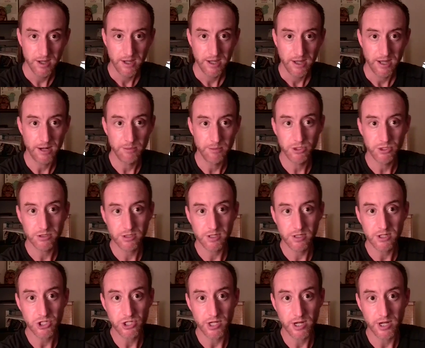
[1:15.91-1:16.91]
And I'm just going to
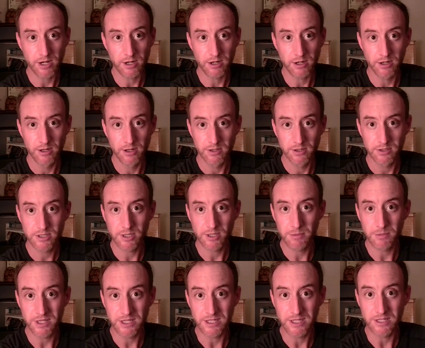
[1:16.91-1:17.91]
share some
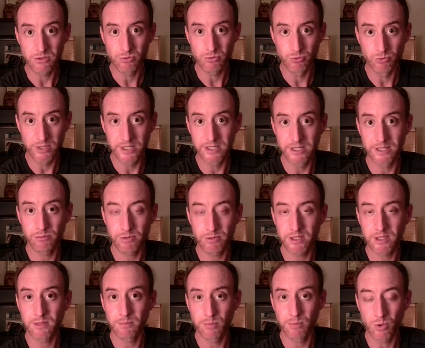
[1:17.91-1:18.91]
of these really,
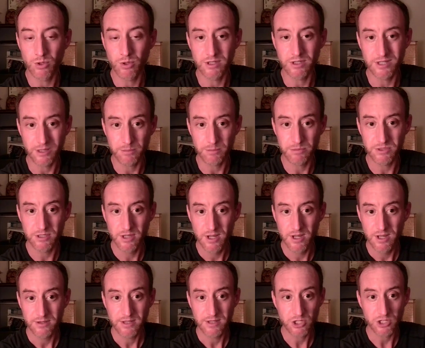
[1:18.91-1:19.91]
really important tips
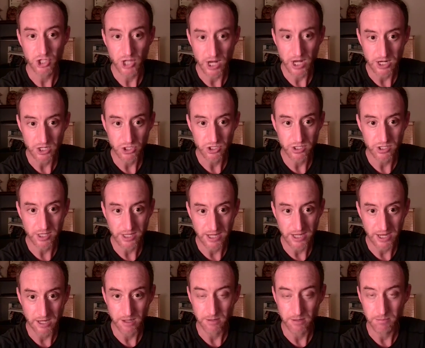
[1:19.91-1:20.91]
that change the
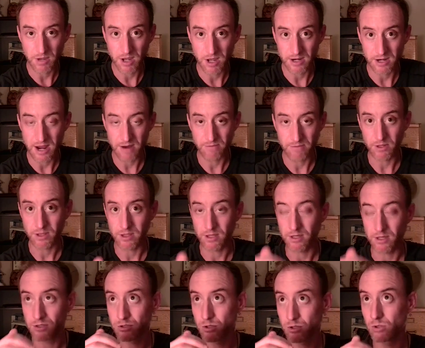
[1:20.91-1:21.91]
game on
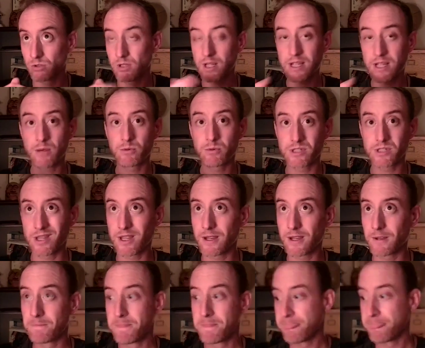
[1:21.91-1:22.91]
everything. So like I was
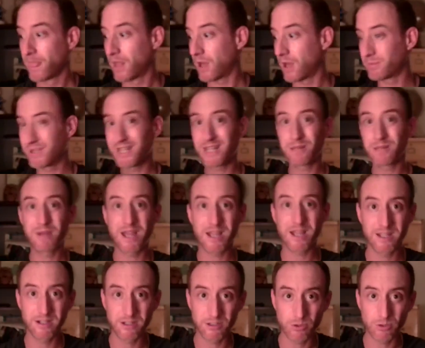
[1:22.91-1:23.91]
saying, I'm getting back
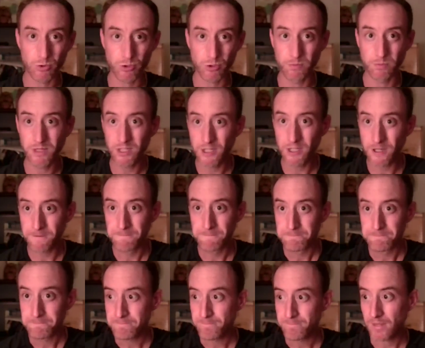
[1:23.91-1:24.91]
into social media
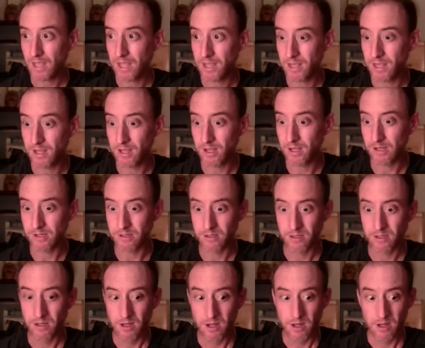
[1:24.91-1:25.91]
and
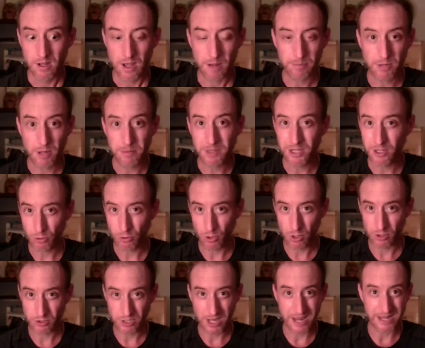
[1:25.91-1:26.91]
I'm coming
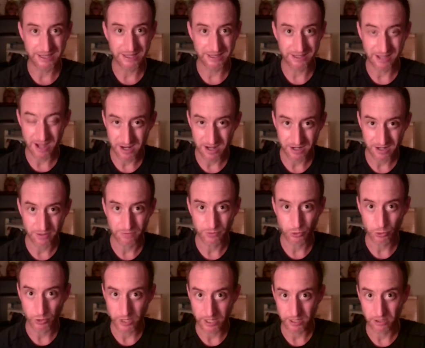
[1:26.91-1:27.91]
across a lot of
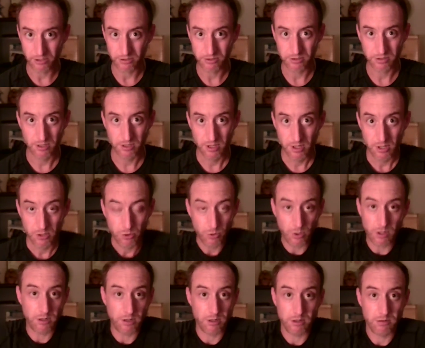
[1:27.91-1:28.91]
creators
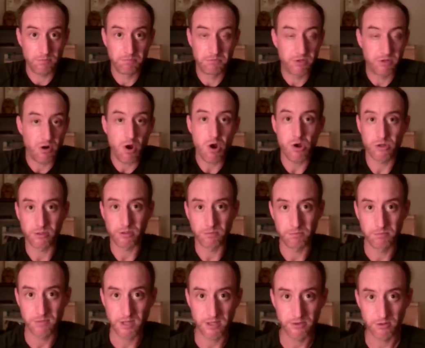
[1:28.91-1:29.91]
they're awesome.
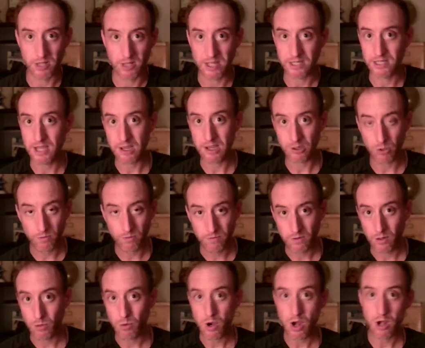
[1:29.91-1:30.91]
And they're like, yeah, go for a
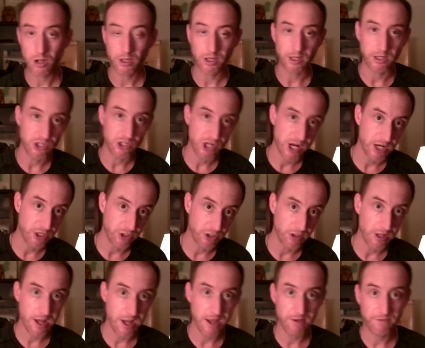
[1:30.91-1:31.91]
walk. It can change your
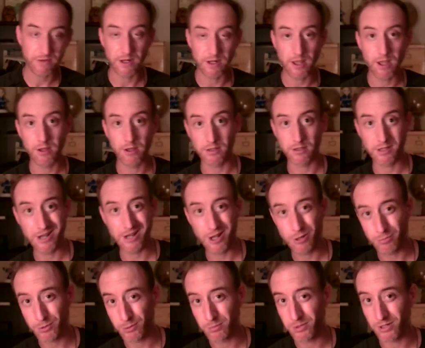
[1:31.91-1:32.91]
life. It can help
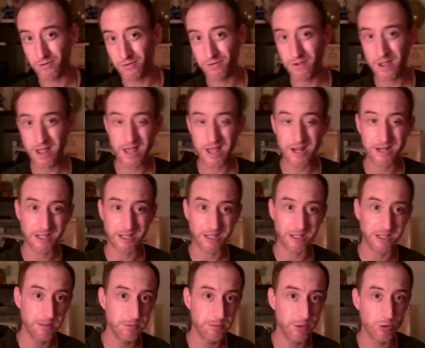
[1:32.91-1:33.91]
you burn fat. It can
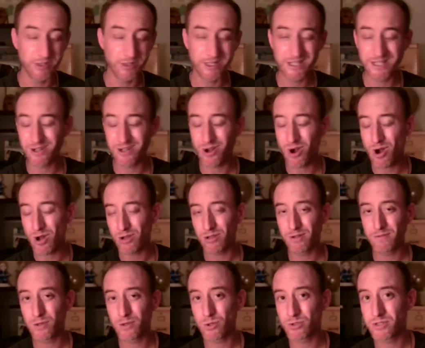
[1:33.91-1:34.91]
keep you lean. All of
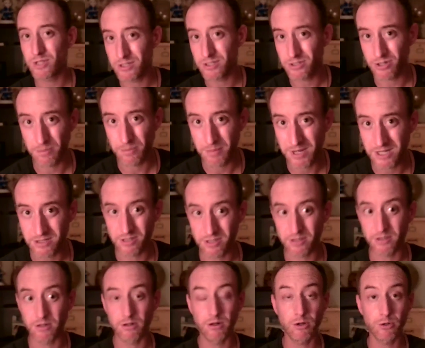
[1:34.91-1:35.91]
those things are amazing.
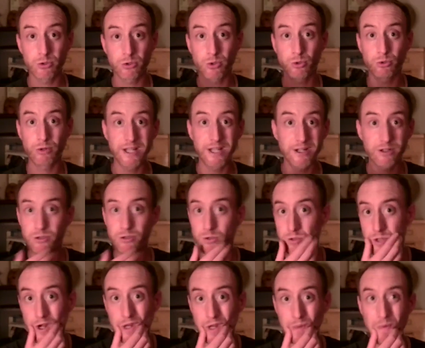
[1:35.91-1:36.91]
There are also creators who
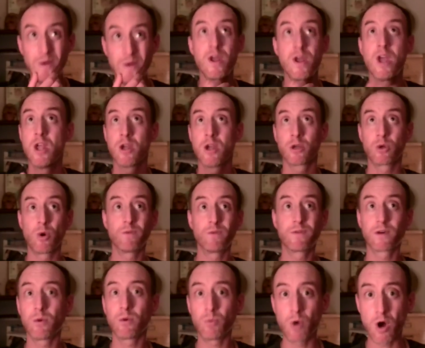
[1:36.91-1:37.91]
talk about go for
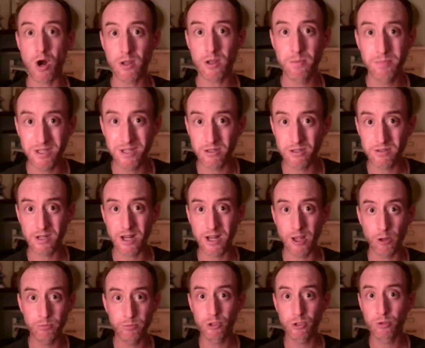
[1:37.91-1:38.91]
a walk because it
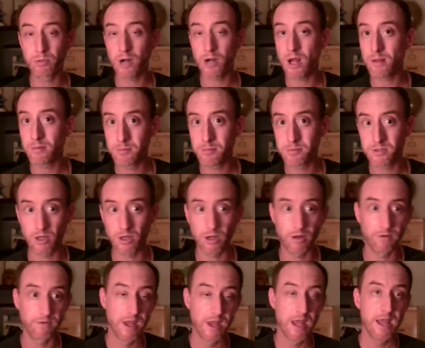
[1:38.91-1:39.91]
helps you problem
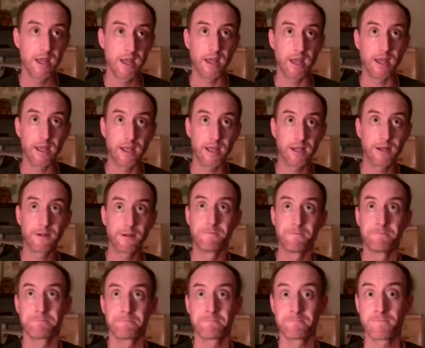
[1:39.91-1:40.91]
solve and
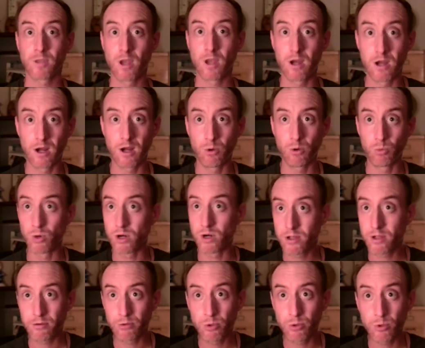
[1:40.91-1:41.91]
work
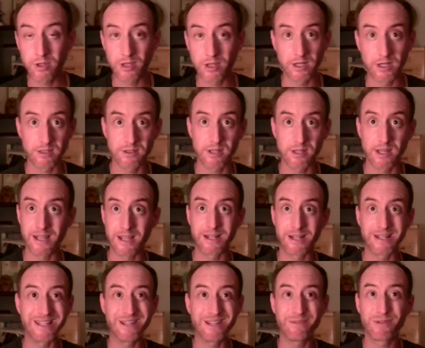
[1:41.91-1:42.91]
through things,
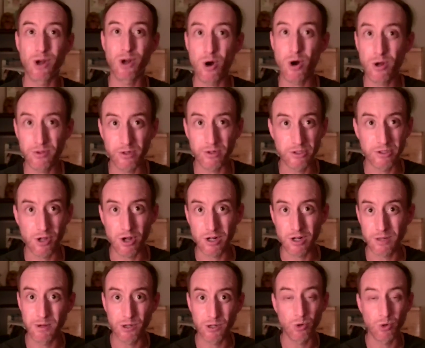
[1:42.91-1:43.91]
and even authors talk
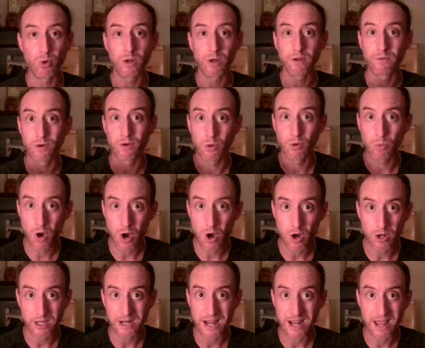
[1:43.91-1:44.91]
about going for a
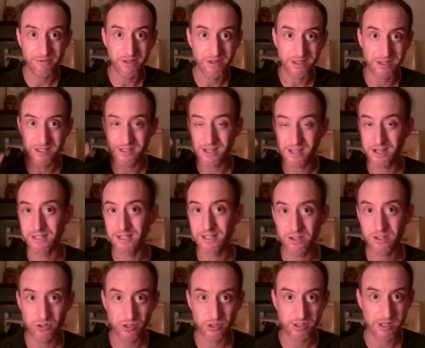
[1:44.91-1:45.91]
walk and having these
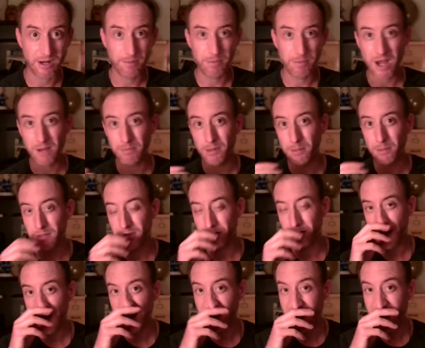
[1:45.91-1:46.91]
ideas just kind of pop up in their
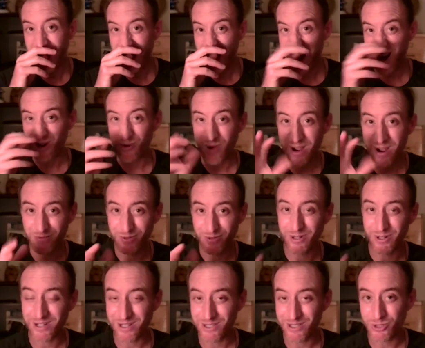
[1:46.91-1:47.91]
head. However,
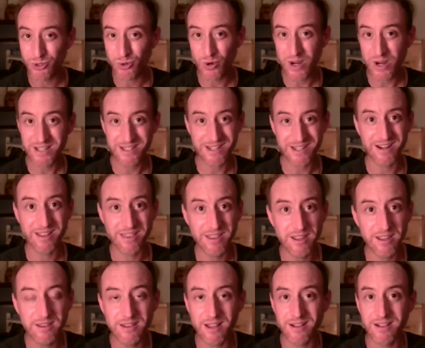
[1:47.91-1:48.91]
it's crazy to
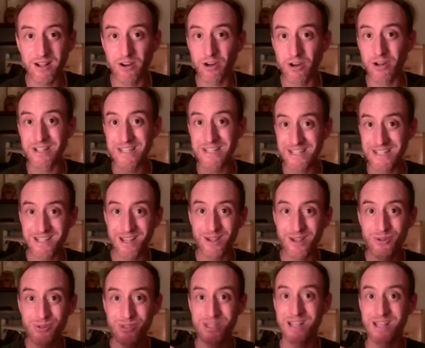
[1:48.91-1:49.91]
think that there are
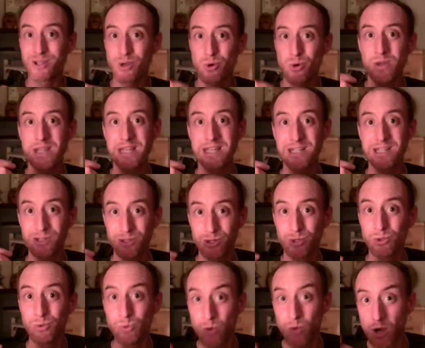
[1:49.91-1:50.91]
details that go
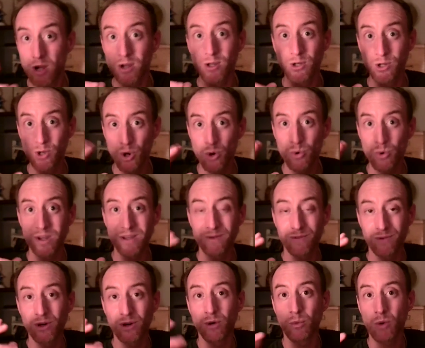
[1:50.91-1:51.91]
into going
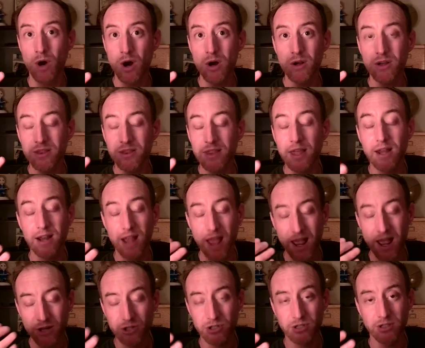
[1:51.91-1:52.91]
for a walk that
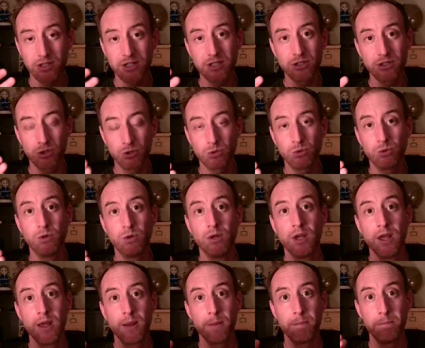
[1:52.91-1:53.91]
actually do
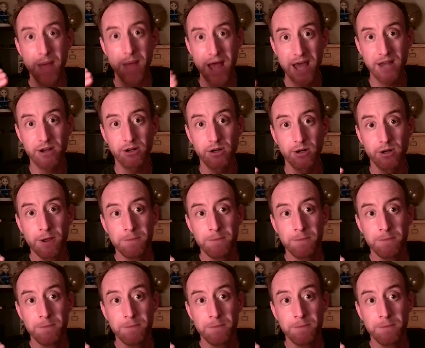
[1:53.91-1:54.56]
matter.